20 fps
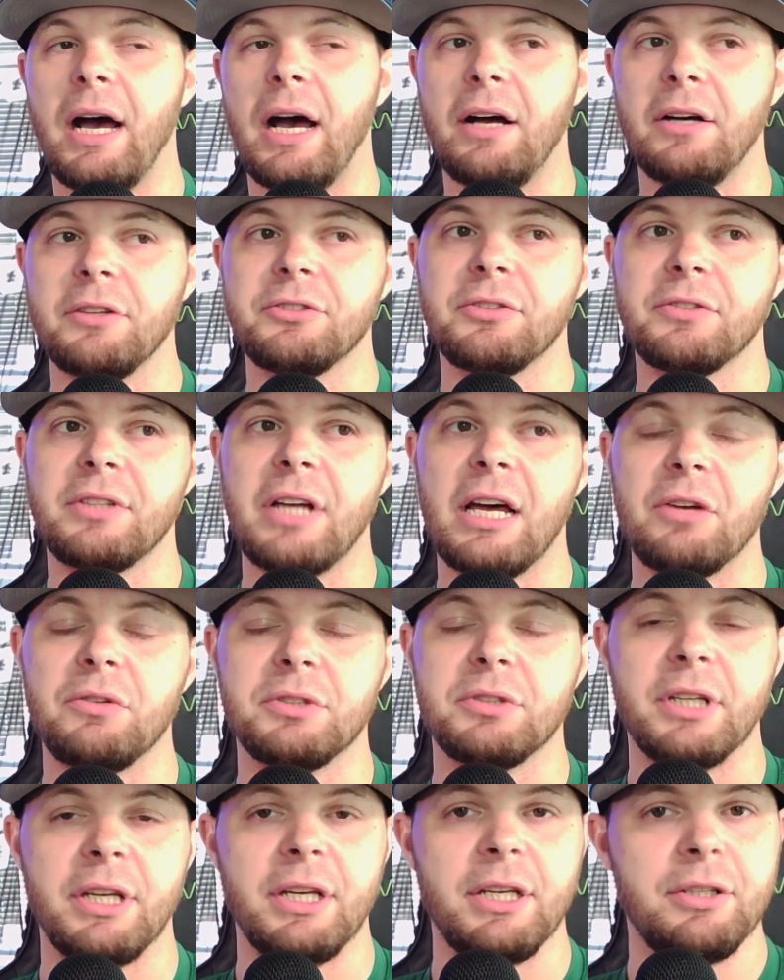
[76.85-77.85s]
I also thought it
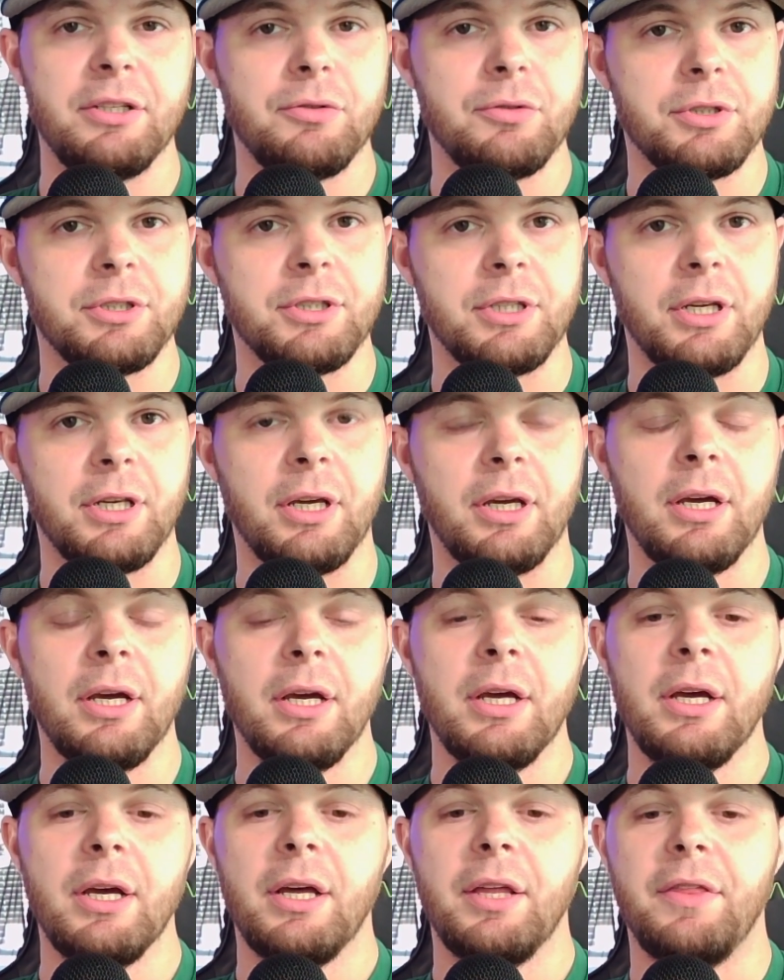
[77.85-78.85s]
was interesting
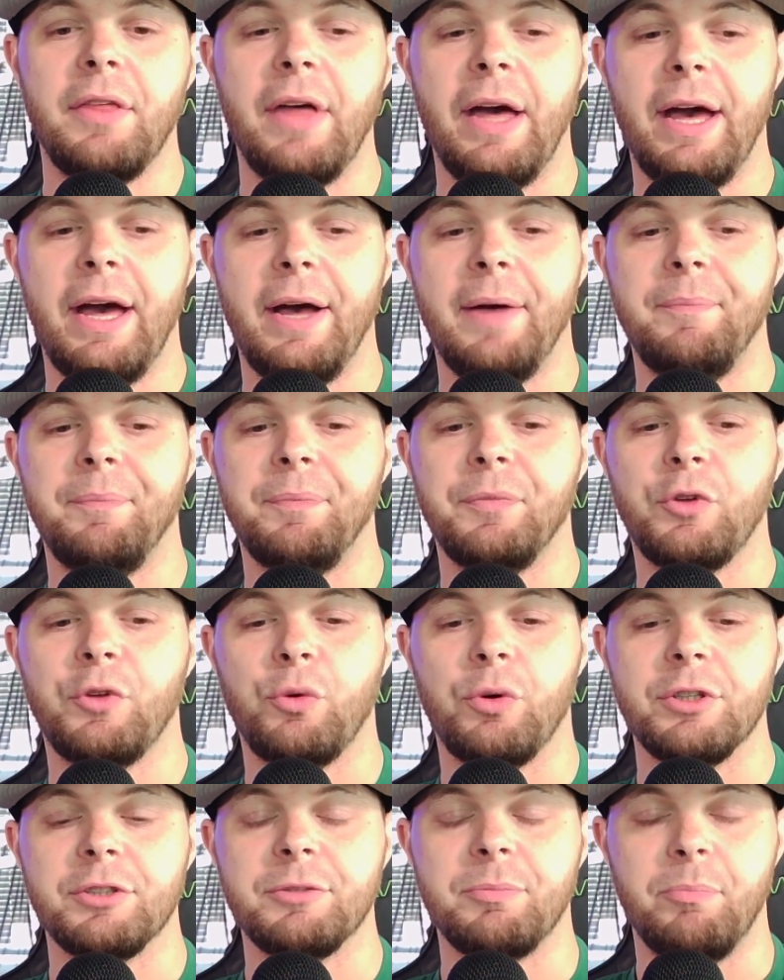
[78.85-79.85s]
that
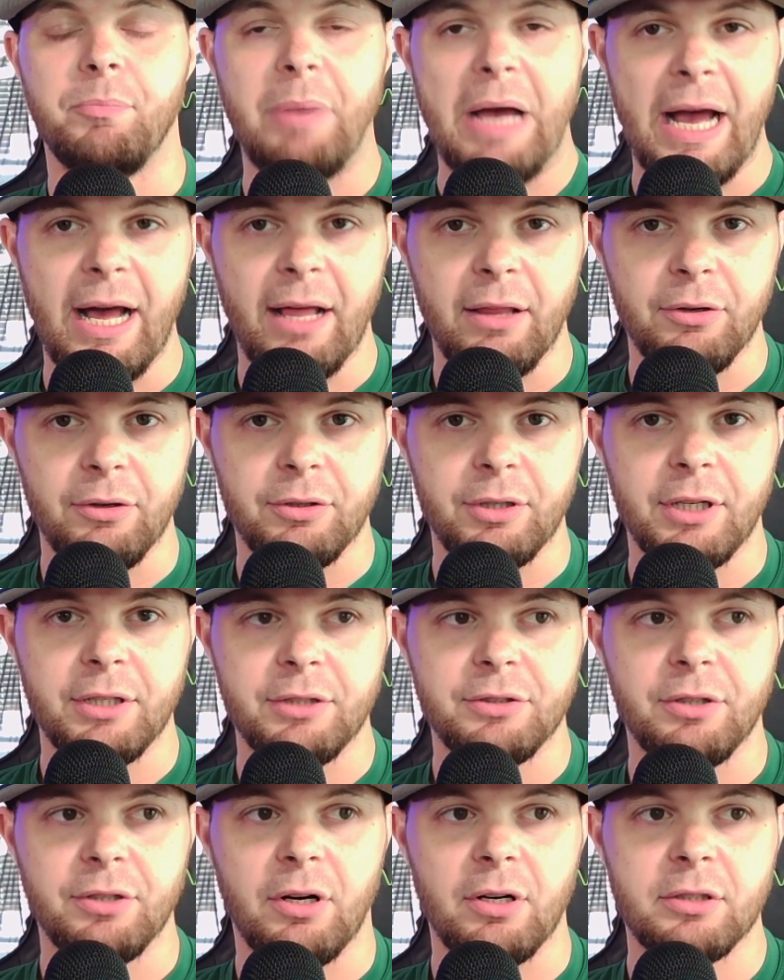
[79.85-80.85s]
Chris Ballard
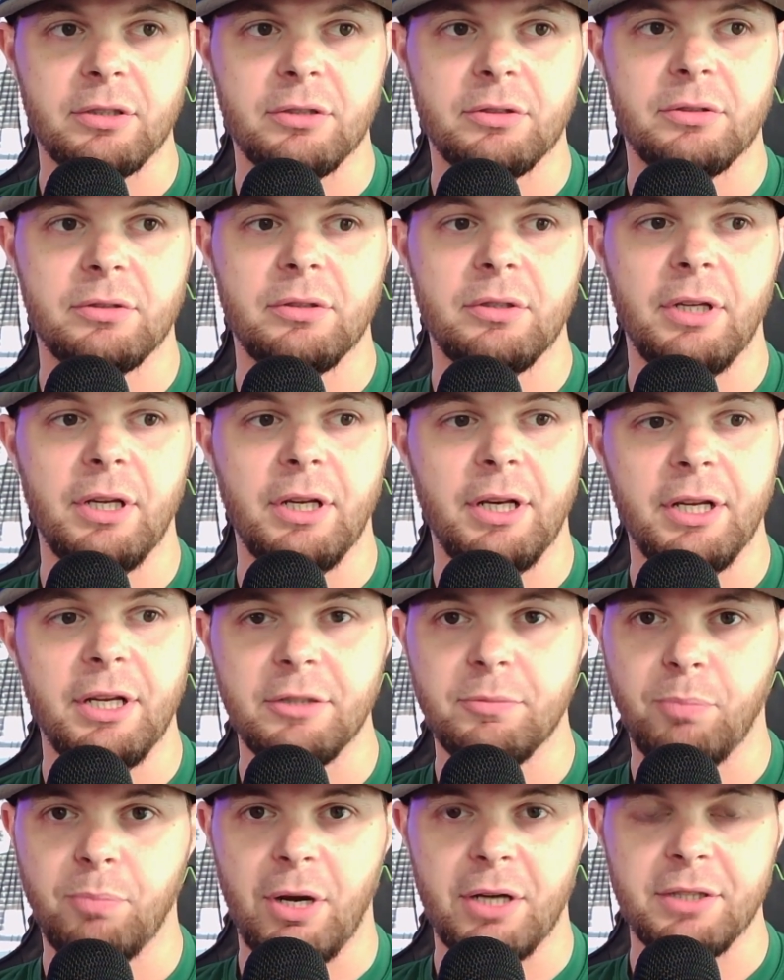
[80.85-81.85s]
had talked in his
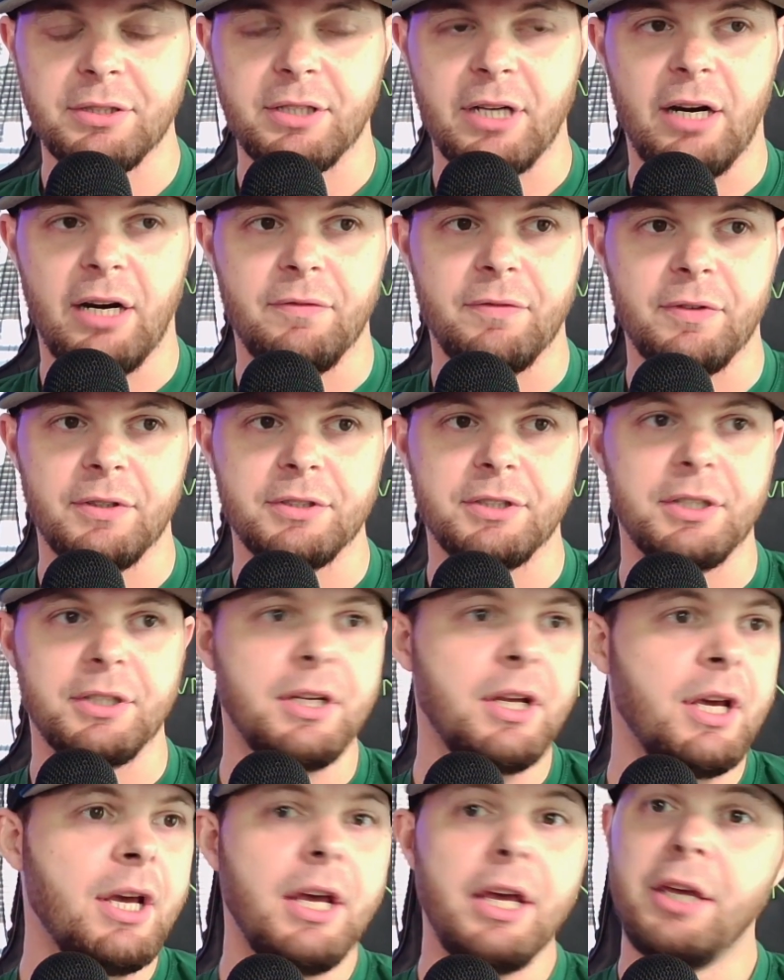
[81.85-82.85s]
press conference and
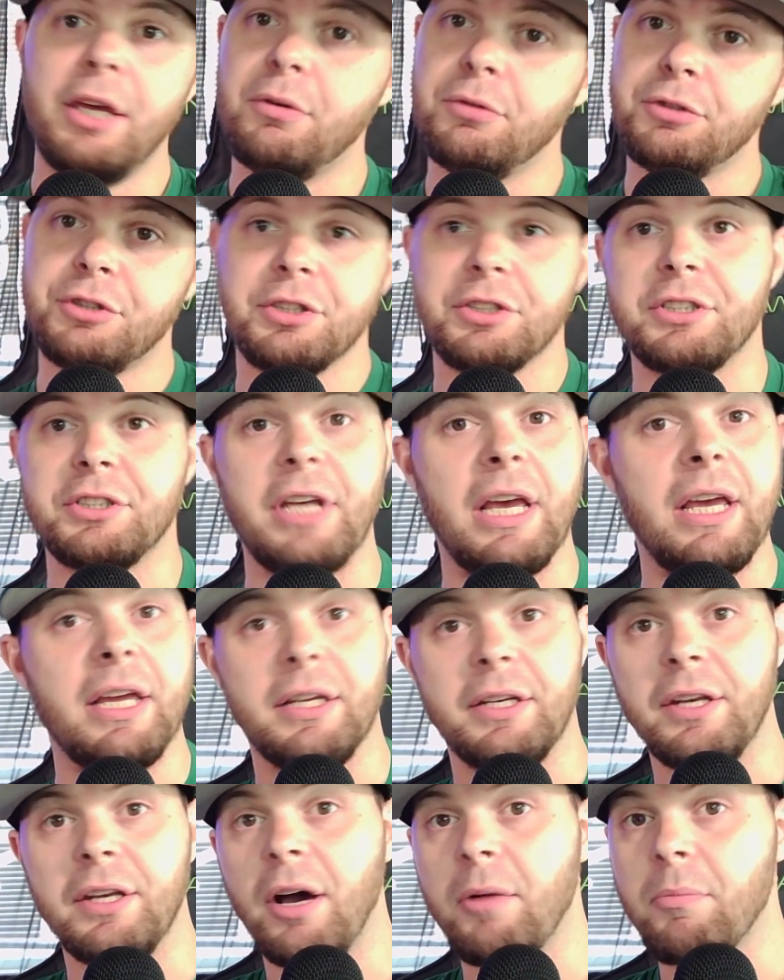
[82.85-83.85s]
he was just
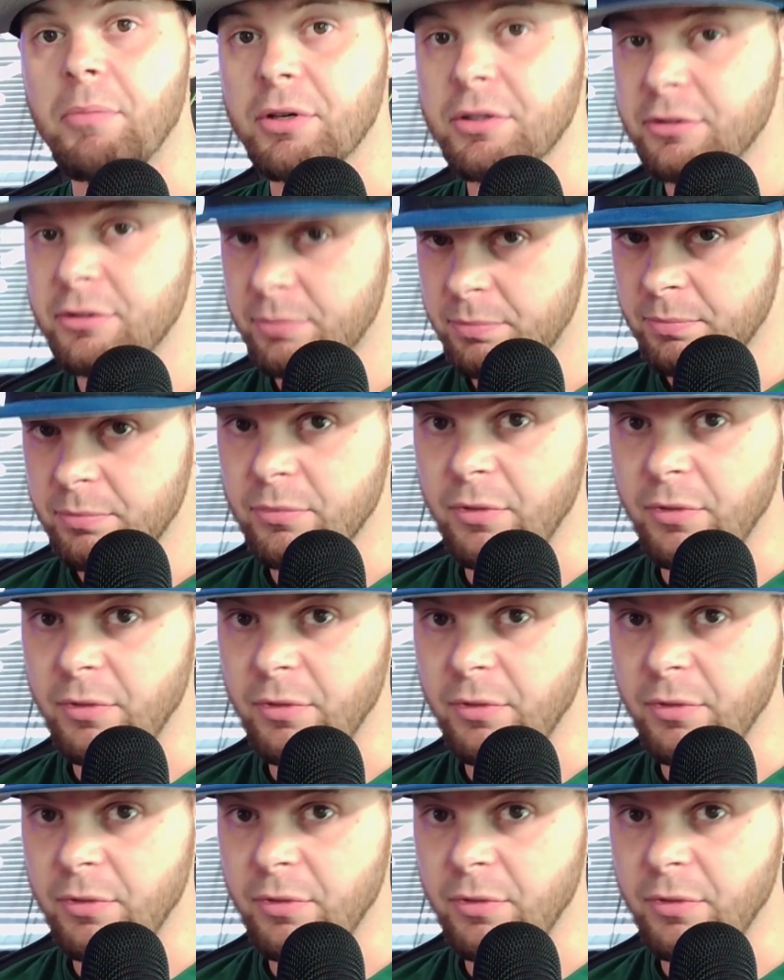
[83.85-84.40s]
saying numbers.